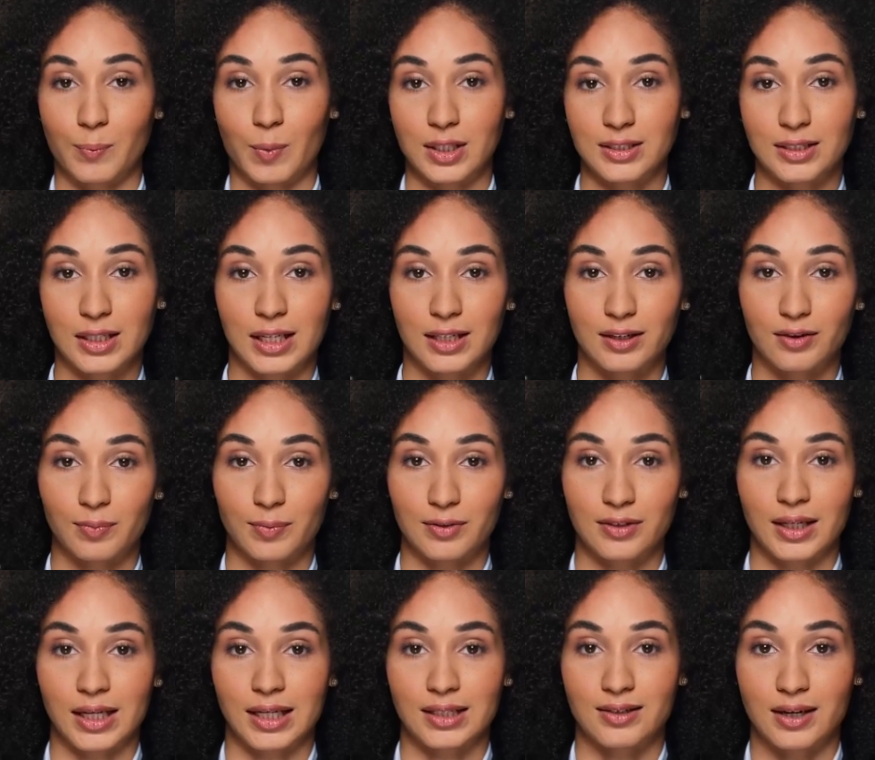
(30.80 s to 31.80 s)

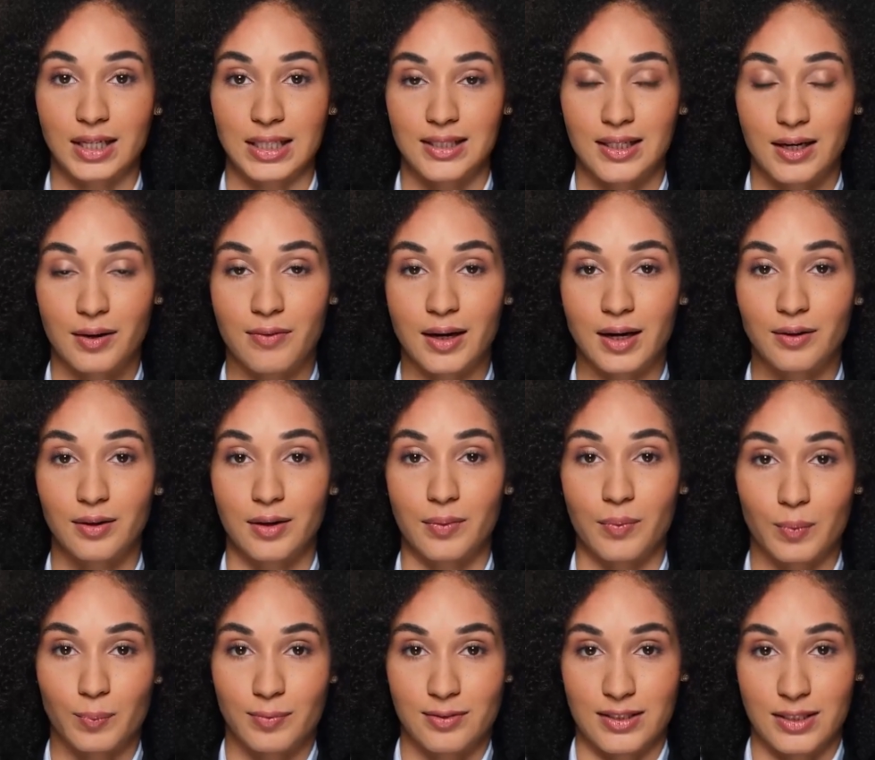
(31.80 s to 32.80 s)
190
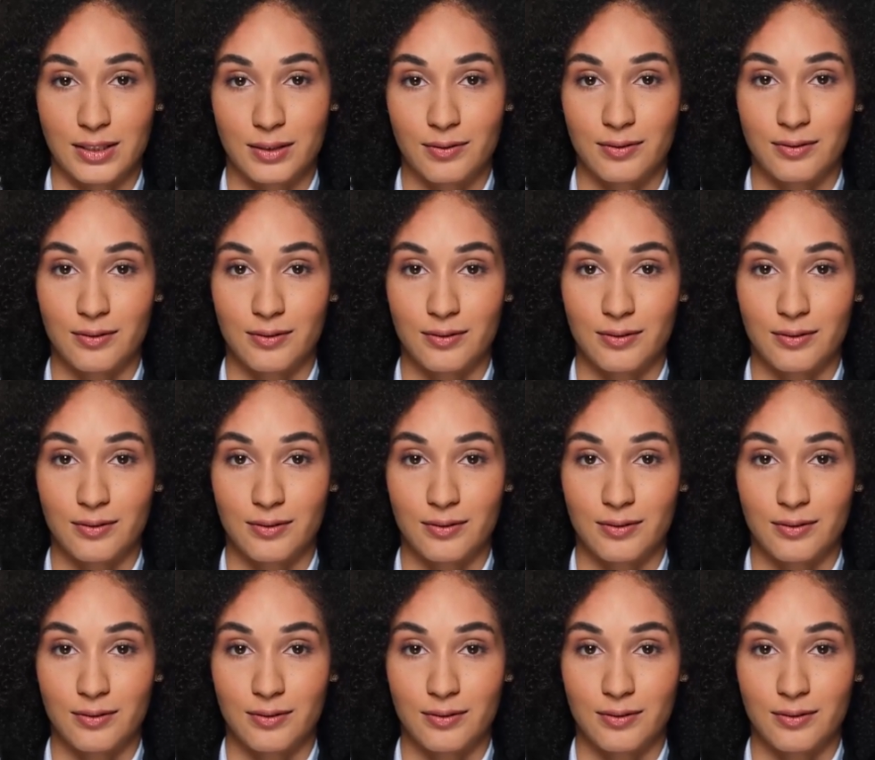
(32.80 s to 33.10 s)
variables.